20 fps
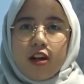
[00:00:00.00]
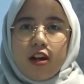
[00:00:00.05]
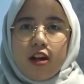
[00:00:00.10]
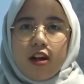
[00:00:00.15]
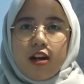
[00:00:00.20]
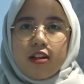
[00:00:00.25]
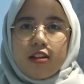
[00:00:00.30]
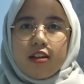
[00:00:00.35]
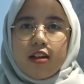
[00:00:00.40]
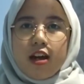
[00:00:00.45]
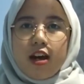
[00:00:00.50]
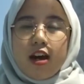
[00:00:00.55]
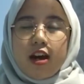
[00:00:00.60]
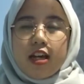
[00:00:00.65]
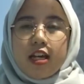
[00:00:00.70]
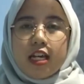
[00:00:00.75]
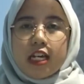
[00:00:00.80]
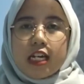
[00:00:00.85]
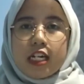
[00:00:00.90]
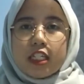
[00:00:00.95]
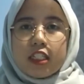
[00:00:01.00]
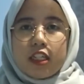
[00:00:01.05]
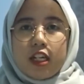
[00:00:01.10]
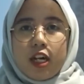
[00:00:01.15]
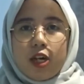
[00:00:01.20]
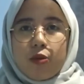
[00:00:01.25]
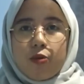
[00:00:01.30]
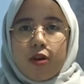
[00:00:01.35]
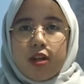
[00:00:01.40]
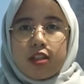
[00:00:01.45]
their English
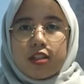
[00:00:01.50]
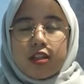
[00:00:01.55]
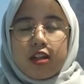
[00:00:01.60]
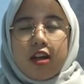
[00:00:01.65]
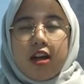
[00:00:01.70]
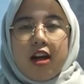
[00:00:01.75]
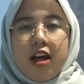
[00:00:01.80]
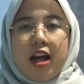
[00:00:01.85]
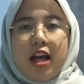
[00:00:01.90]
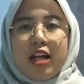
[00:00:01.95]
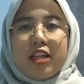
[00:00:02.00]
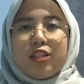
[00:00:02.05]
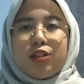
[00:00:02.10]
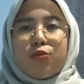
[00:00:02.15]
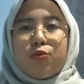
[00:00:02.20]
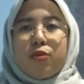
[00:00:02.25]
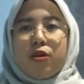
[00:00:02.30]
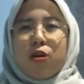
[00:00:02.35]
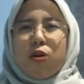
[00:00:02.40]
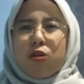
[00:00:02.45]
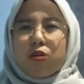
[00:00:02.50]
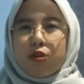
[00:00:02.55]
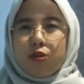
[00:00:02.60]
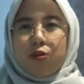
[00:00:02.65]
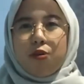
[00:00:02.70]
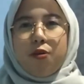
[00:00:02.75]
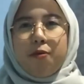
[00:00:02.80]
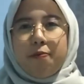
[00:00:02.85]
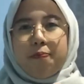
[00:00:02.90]
language. As we all know,